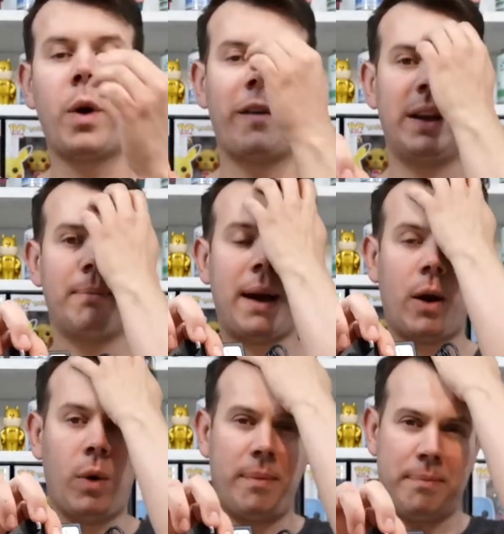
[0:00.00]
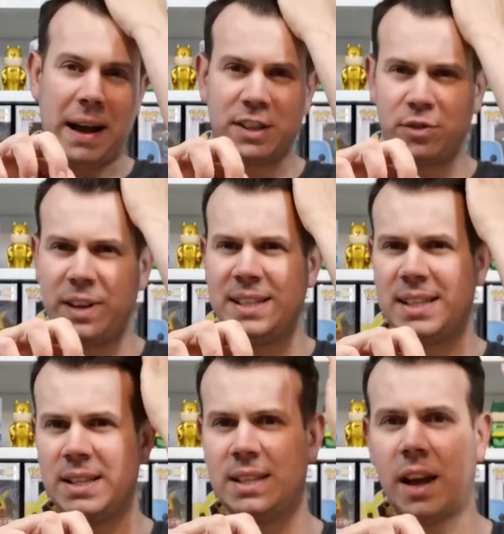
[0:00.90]
worry about
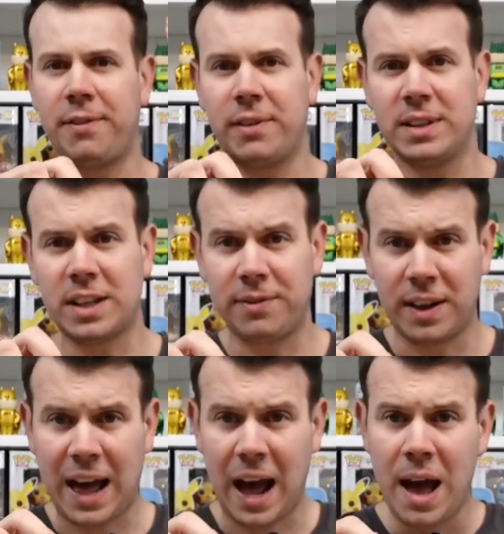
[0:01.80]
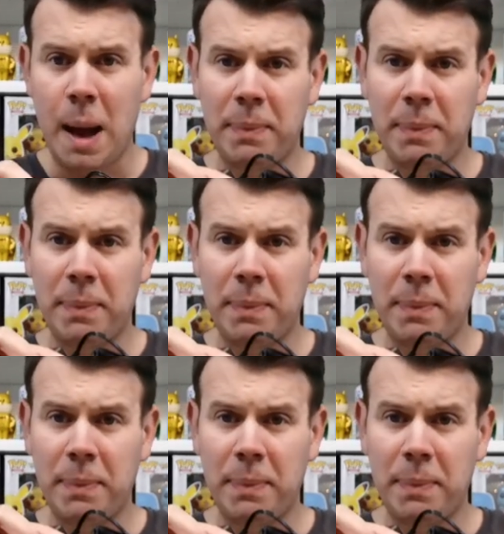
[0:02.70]
batteries and stuff, stuff like that,